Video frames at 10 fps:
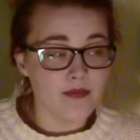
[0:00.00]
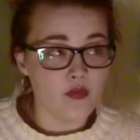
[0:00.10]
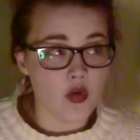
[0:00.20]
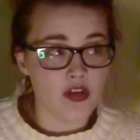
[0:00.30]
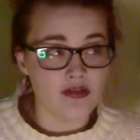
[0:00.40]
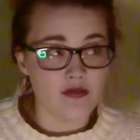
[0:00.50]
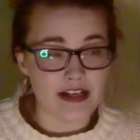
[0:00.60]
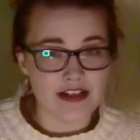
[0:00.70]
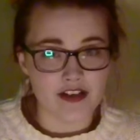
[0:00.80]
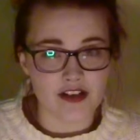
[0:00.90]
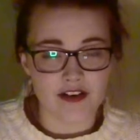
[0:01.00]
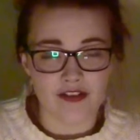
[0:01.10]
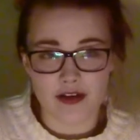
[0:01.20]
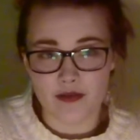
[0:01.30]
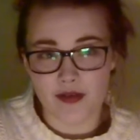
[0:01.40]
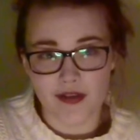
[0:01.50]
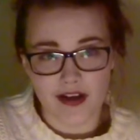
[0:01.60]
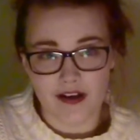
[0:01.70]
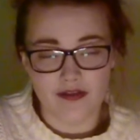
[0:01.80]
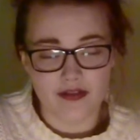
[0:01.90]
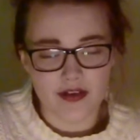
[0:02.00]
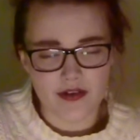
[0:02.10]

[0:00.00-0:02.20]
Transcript: wasn't really sure if I could pull it off.